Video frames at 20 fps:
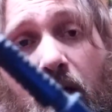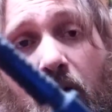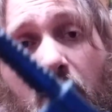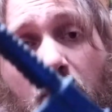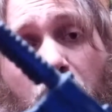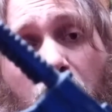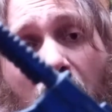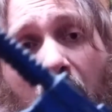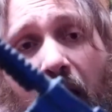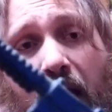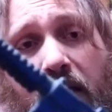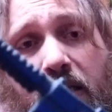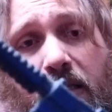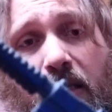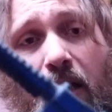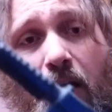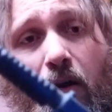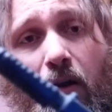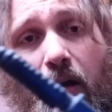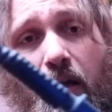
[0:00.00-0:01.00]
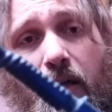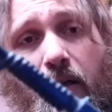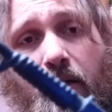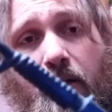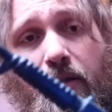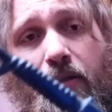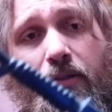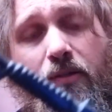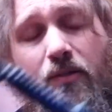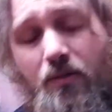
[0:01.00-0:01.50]
black scary
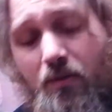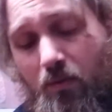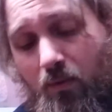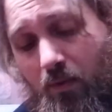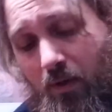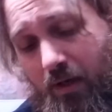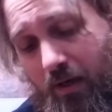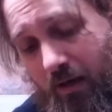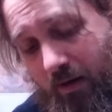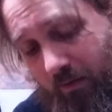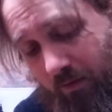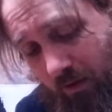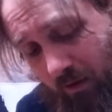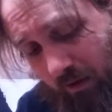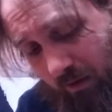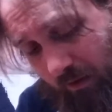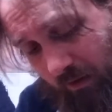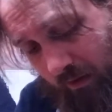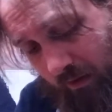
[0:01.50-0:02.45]
guns or whatever.